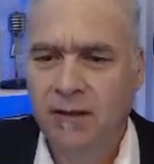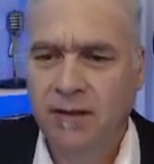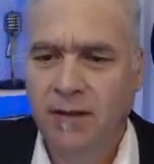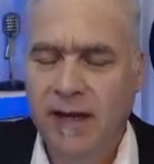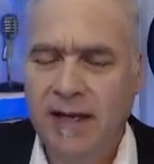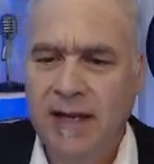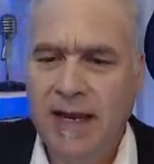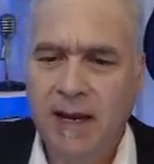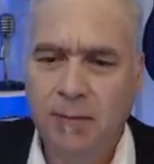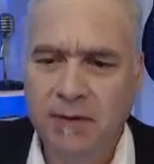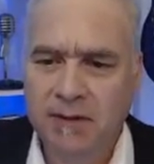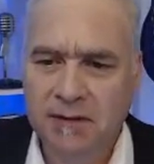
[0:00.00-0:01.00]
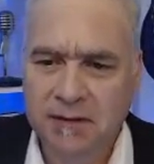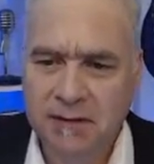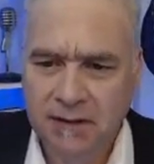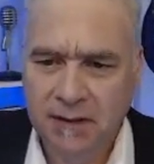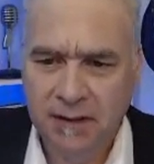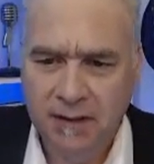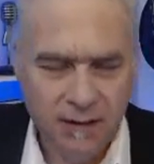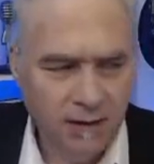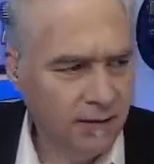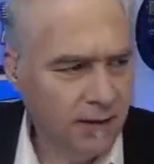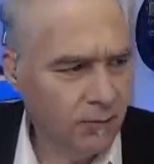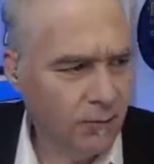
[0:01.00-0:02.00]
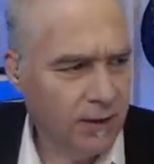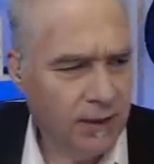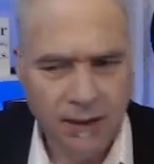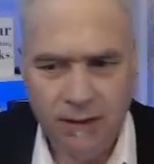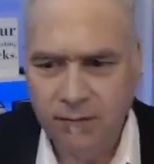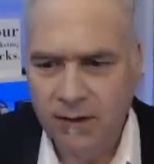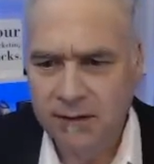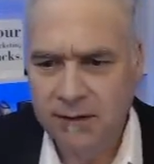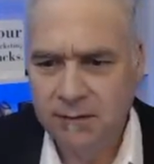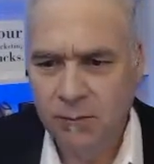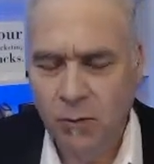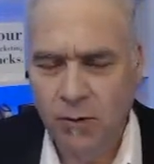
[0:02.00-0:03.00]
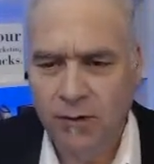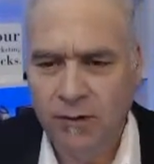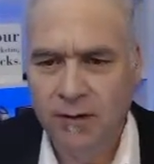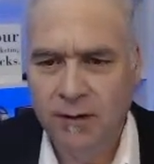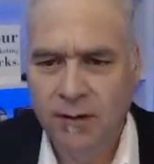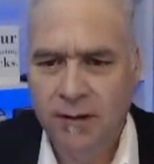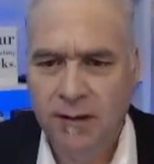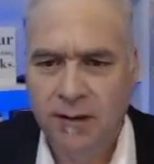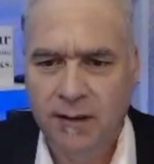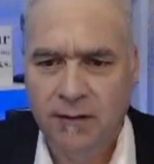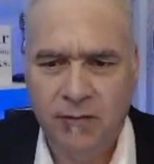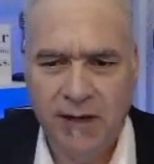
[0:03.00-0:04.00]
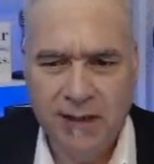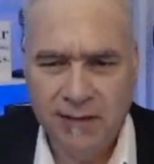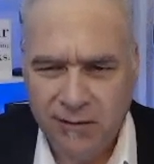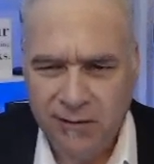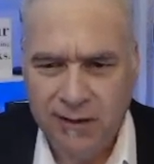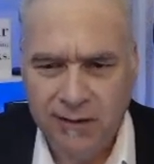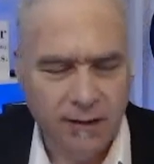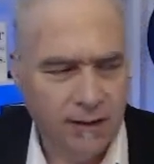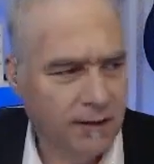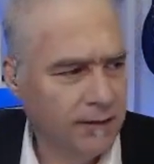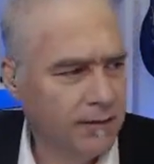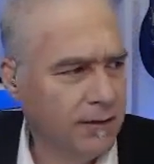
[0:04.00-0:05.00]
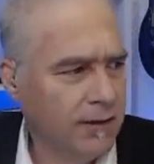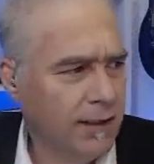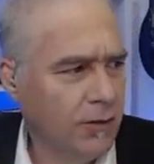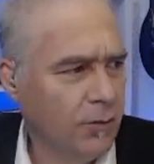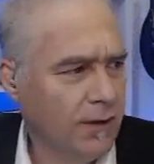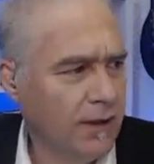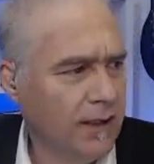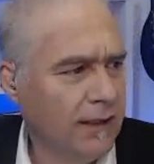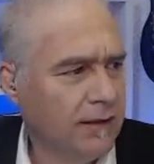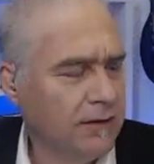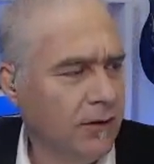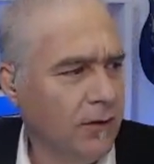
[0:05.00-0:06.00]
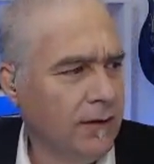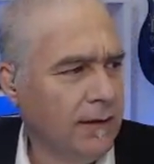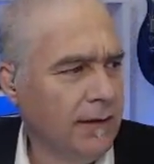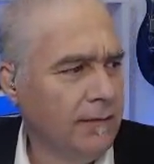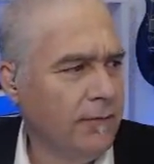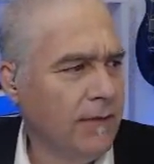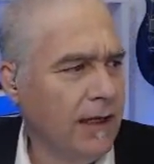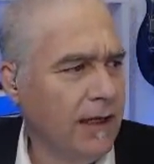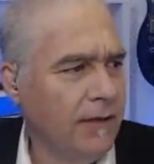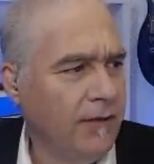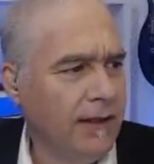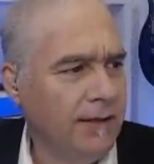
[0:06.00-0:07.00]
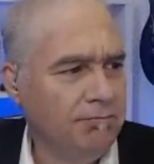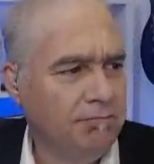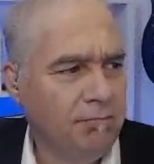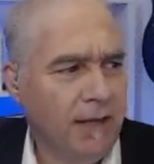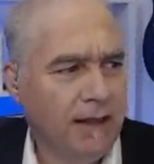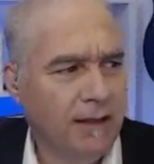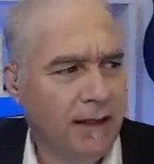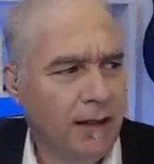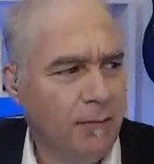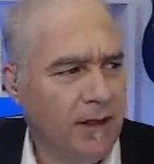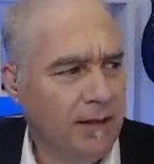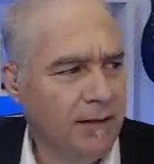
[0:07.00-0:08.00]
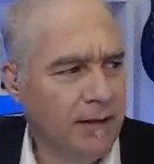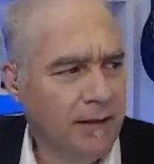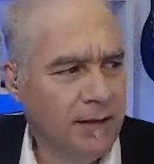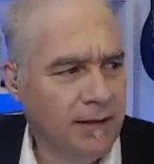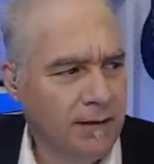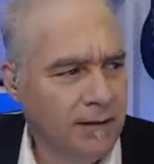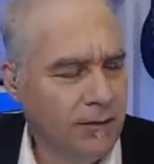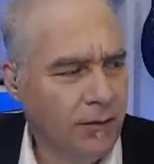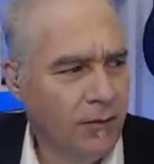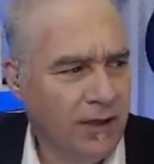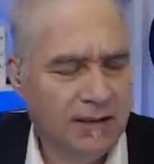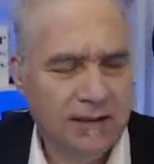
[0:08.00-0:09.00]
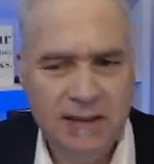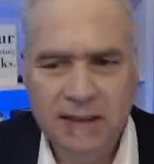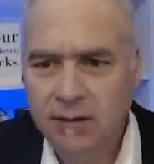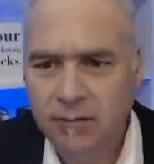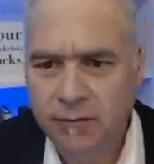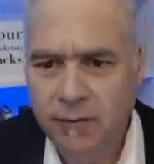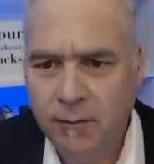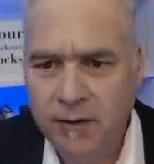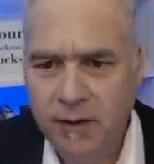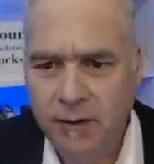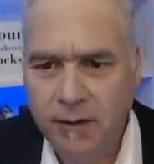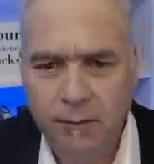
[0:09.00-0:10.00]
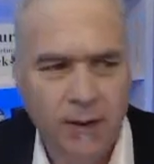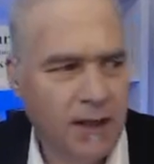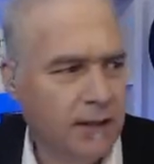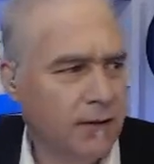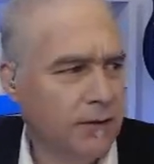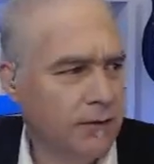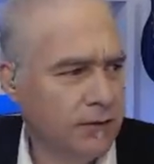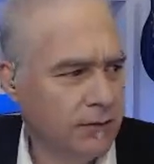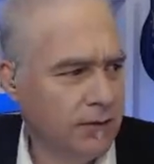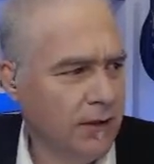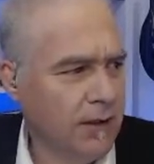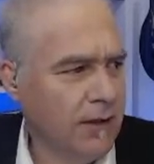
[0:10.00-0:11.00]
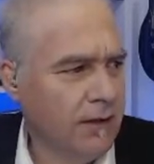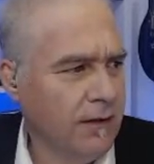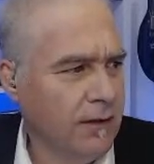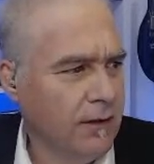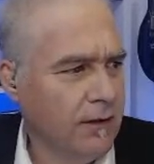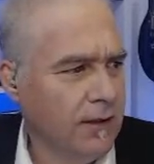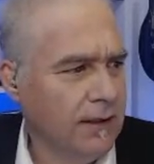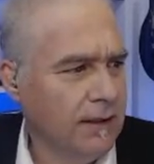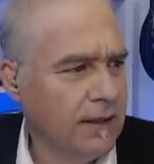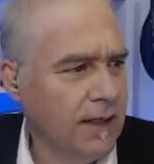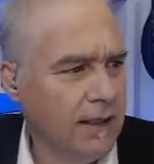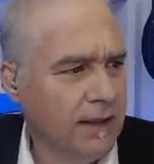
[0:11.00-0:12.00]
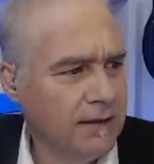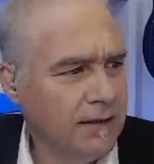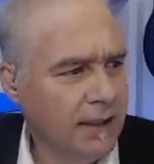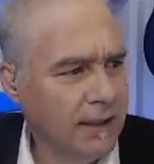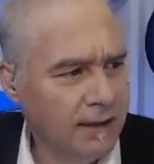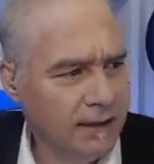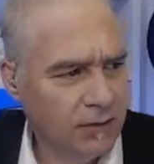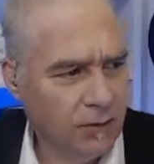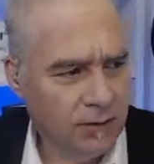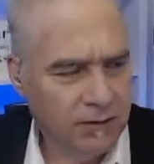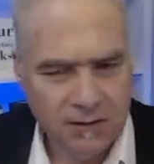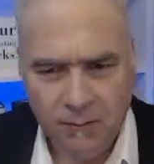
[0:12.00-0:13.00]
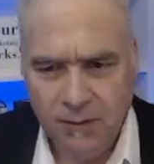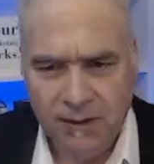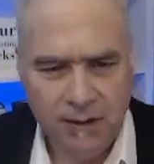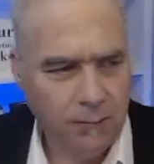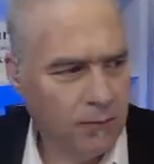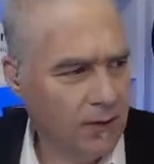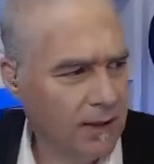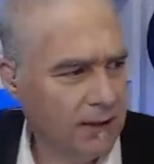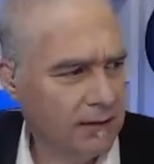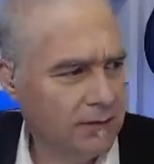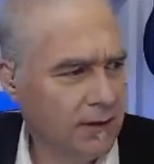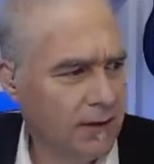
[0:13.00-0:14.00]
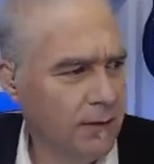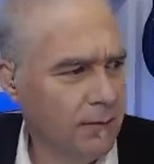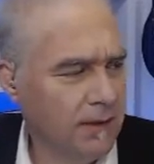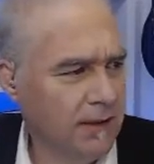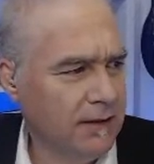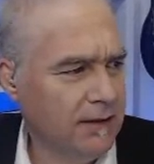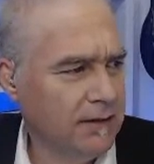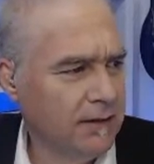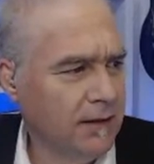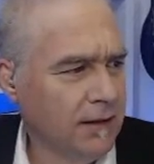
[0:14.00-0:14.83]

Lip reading: that happens in networking events more regularly than you would think. So they might claim that, or they steal from their competitors, or they're condescending towards competing products or companies.